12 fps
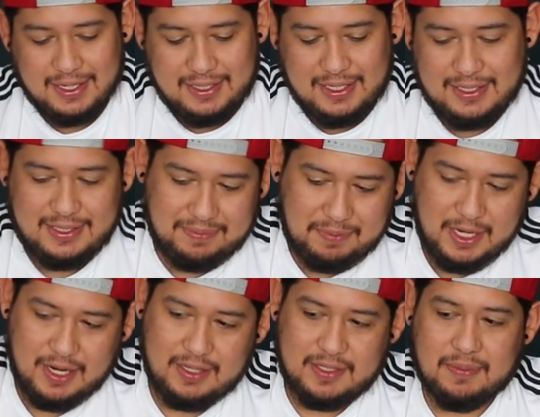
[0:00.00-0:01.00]
This
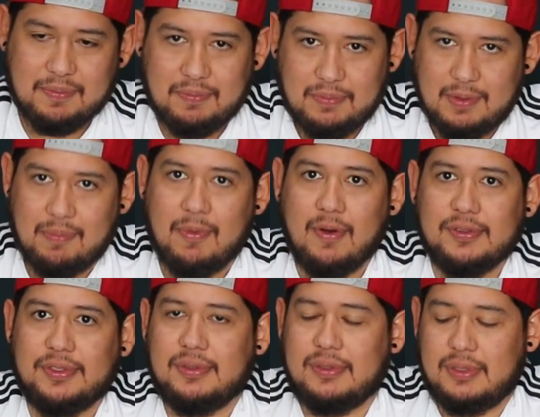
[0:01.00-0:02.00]
beer is the
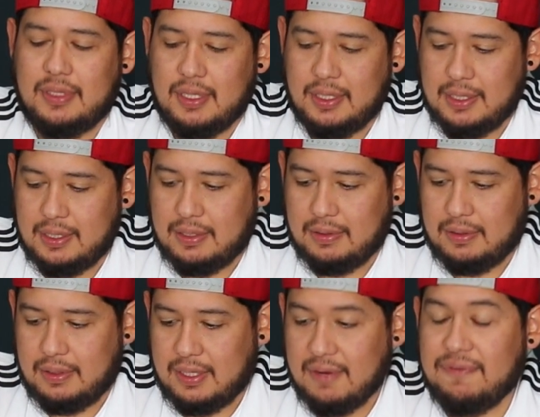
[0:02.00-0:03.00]
most
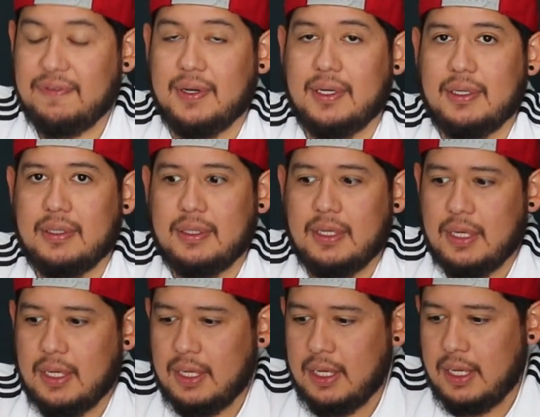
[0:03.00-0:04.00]
different
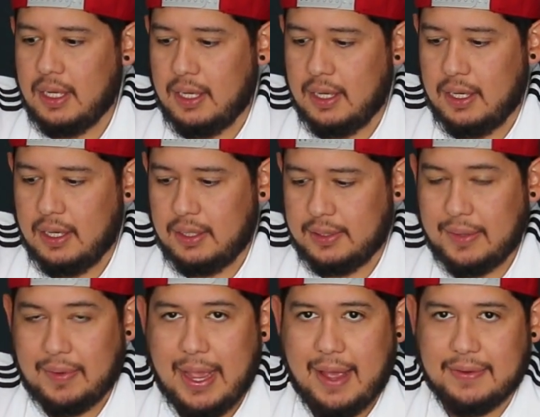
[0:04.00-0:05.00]
that
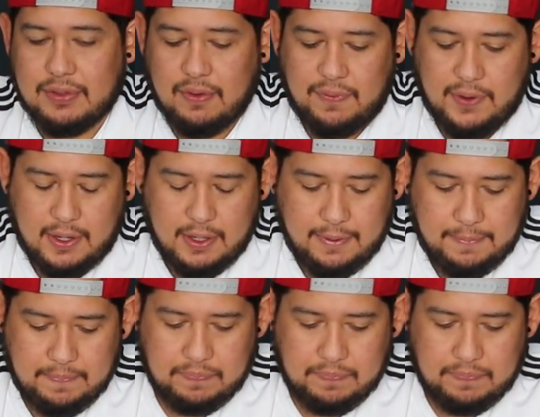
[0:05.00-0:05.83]
we have so far.